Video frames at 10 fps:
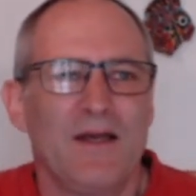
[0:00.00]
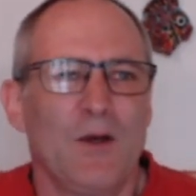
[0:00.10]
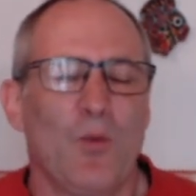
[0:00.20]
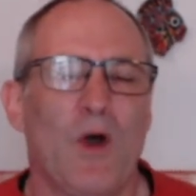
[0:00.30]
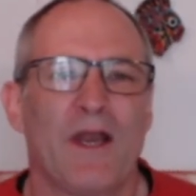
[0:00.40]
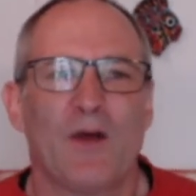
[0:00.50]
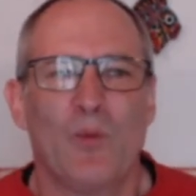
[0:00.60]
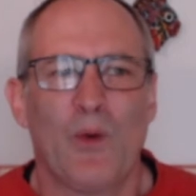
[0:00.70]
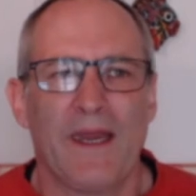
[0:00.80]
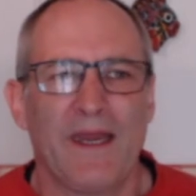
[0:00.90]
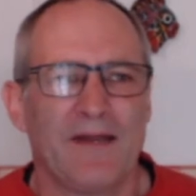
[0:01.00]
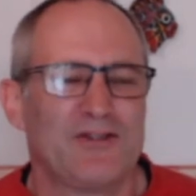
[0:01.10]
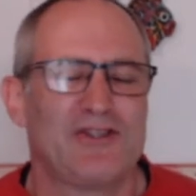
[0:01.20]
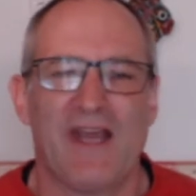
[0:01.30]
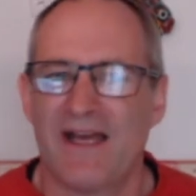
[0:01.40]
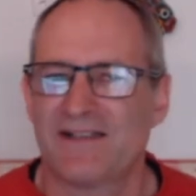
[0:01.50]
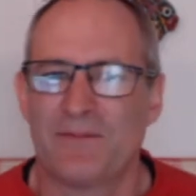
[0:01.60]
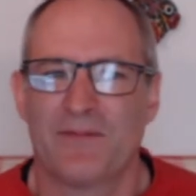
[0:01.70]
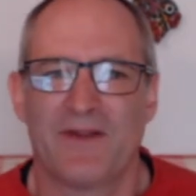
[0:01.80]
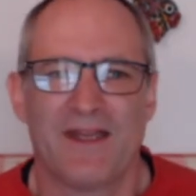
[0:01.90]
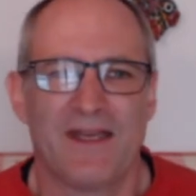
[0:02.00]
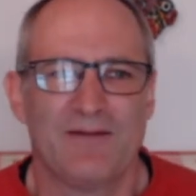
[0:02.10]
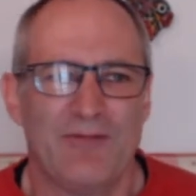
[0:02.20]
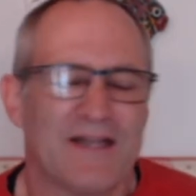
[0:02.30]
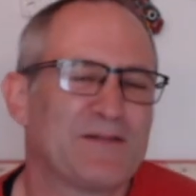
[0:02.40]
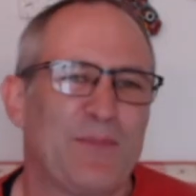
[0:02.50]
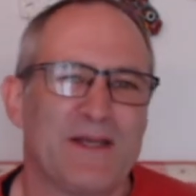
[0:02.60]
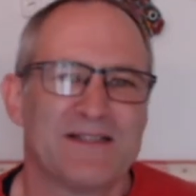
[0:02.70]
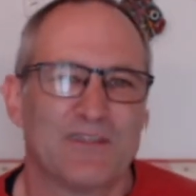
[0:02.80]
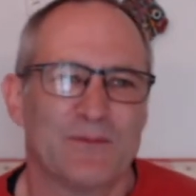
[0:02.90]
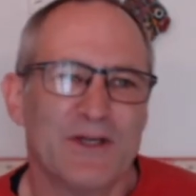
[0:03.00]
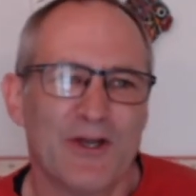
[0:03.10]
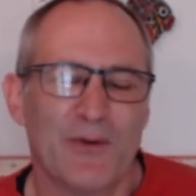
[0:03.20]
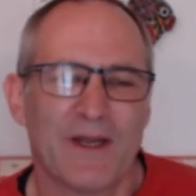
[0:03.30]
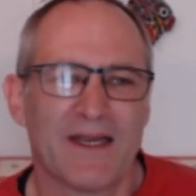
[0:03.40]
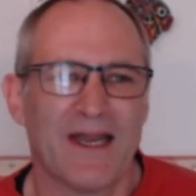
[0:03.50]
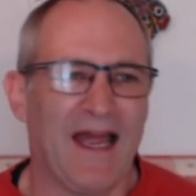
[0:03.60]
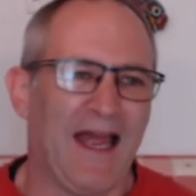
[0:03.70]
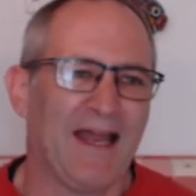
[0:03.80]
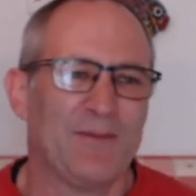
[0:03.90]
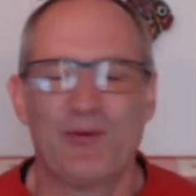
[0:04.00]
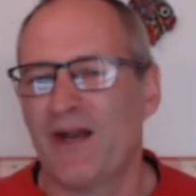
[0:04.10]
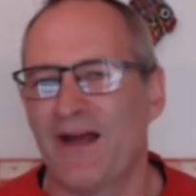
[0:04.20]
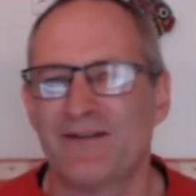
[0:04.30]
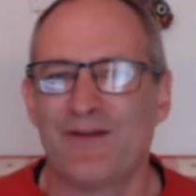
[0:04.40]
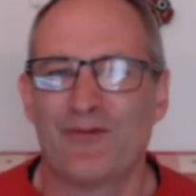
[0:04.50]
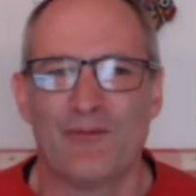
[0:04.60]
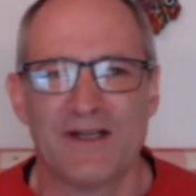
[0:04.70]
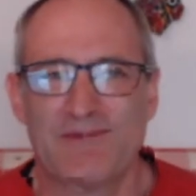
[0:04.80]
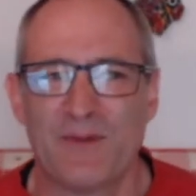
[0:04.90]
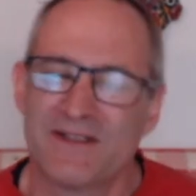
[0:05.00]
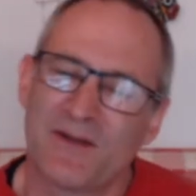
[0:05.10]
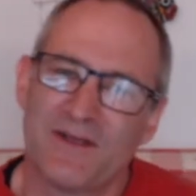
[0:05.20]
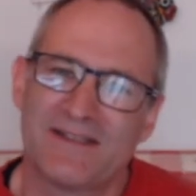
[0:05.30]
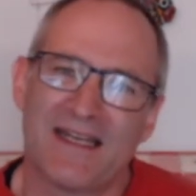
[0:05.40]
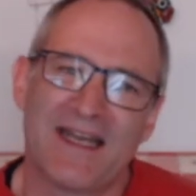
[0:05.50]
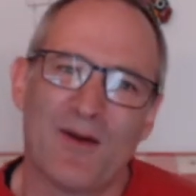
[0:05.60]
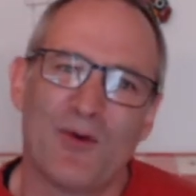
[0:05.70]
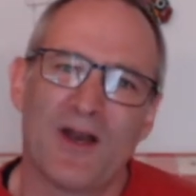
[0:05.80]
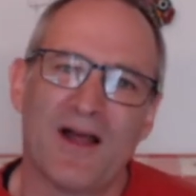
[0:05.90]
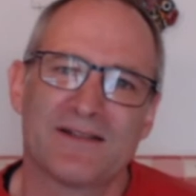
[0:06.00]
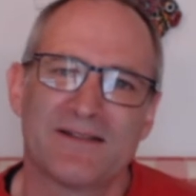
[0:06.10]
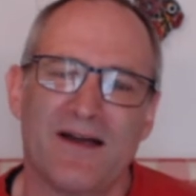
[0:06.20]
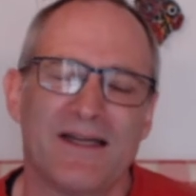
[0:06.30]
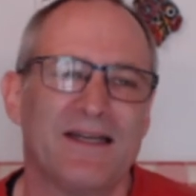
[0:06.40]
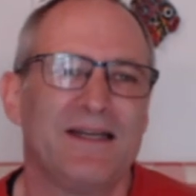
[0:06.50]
why don't we share some of the recipes that we're doing and put out different recipes? So he sent out one last night,